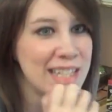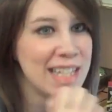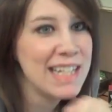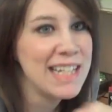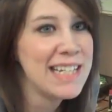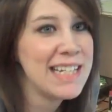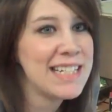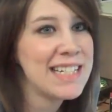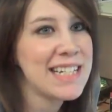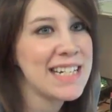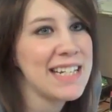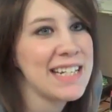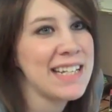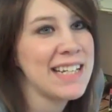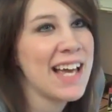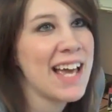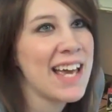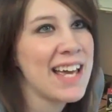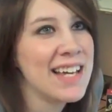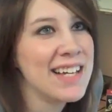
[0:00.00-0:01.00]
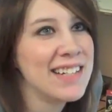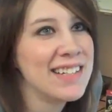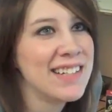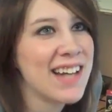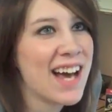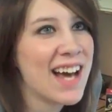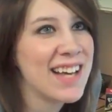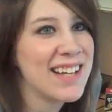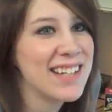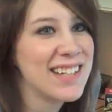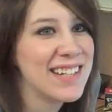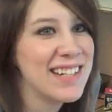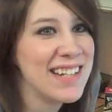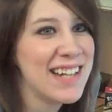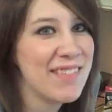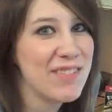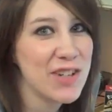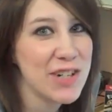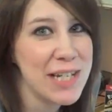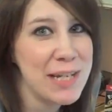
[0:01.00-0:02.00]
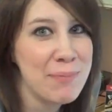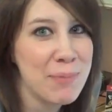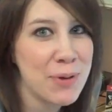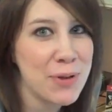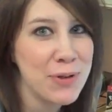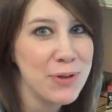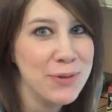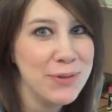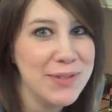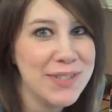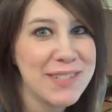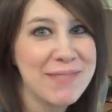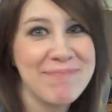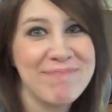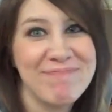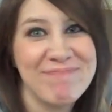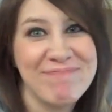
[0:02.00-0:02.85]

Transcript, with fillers: E.T. and I Can Never Eat Prunes.